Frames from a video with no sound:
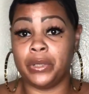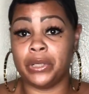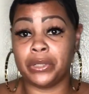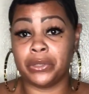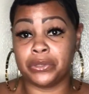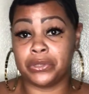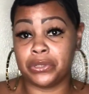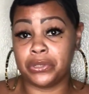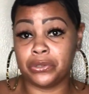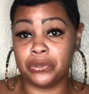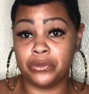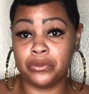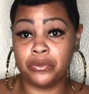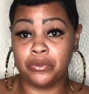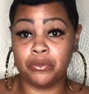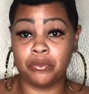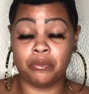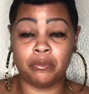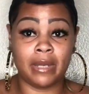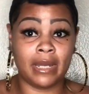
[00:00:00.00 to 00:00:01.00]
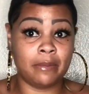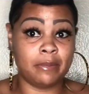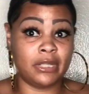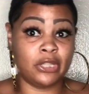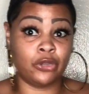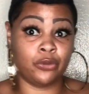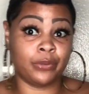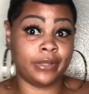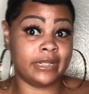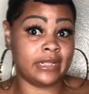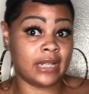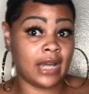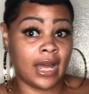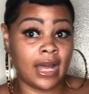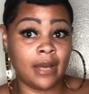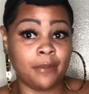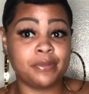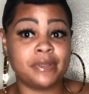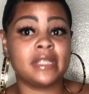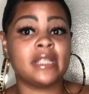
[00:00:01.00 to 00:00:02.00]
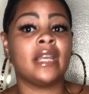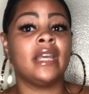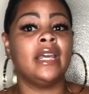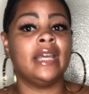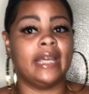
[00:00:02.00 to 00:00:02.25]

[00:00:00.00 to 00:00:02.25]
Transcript: or 2, maybe 3 tops.